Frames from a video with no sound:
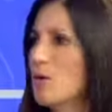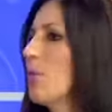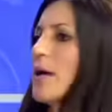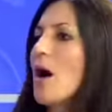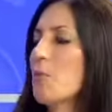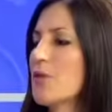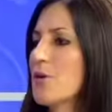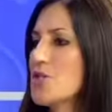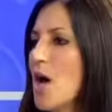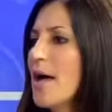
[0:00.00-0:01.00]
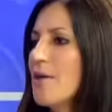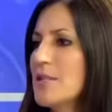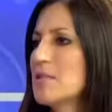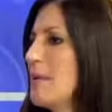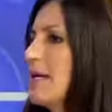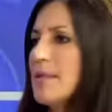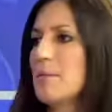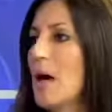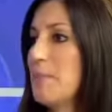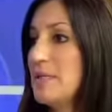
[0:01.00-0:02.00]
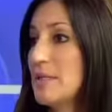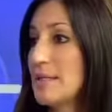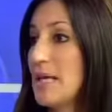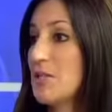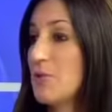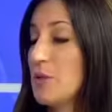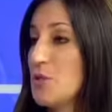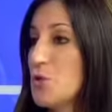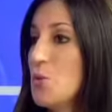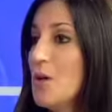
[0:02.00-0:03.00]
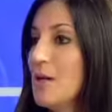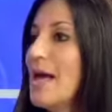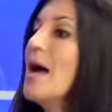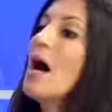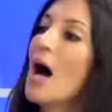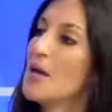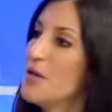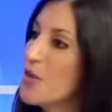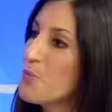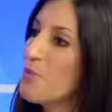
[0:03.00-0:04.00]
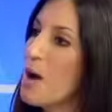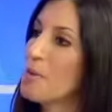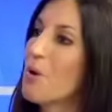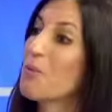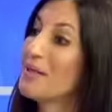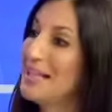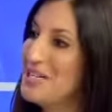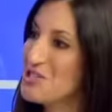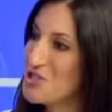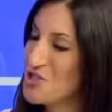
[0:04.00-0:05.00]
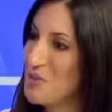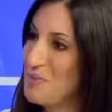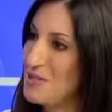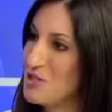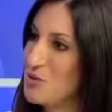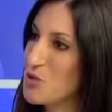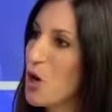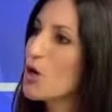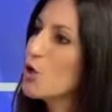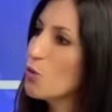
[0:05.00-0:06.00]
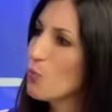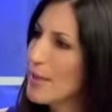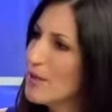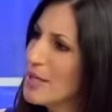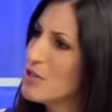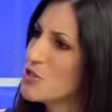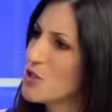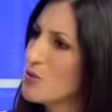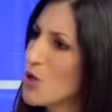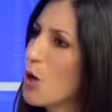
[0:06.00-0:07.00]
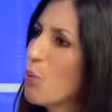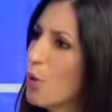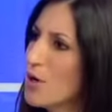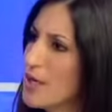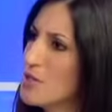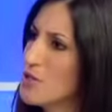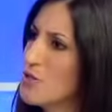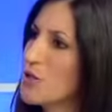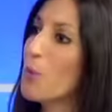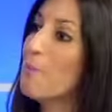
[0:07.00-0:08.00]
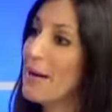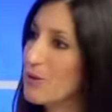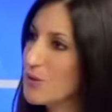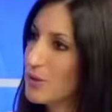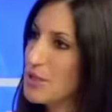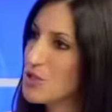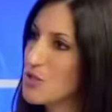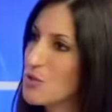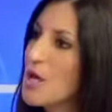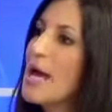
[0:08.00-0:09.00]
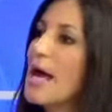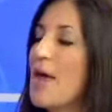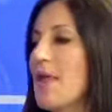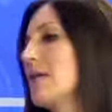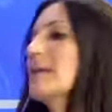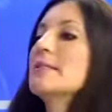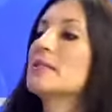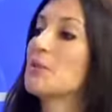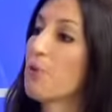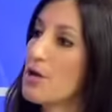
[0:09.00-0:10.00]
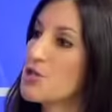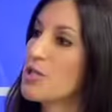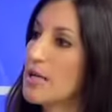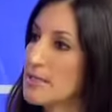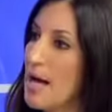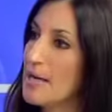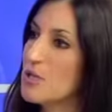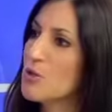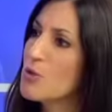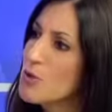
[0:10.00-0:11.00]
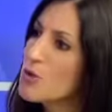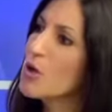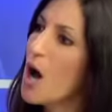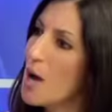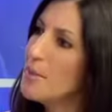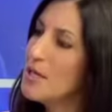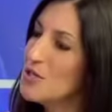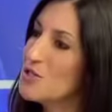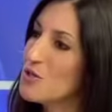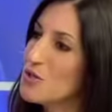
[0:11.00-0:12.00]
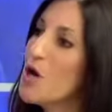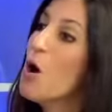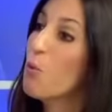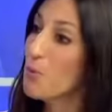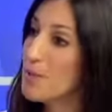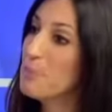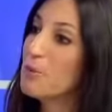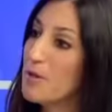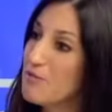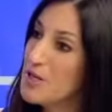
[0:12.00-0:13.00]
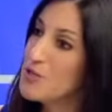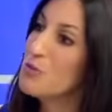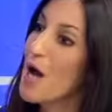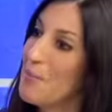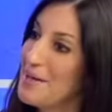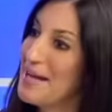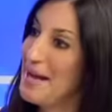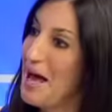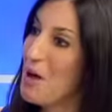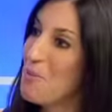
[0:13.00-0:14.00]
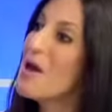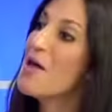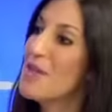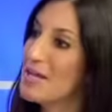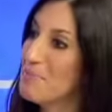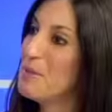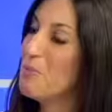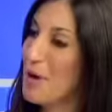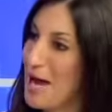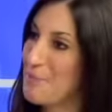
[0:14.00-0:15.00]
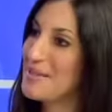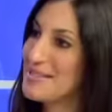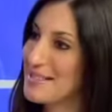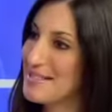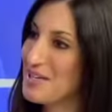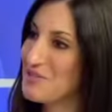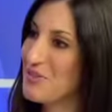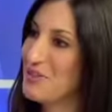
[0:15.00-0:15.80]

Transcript: going on with our child that's making them not be successful in school? Another problem are relationship issues, our career issues, our work issues, our marital issues, and that leads to depression and anxiety. So those are common issues where people, if they do come and get help, they can be more happy and successful.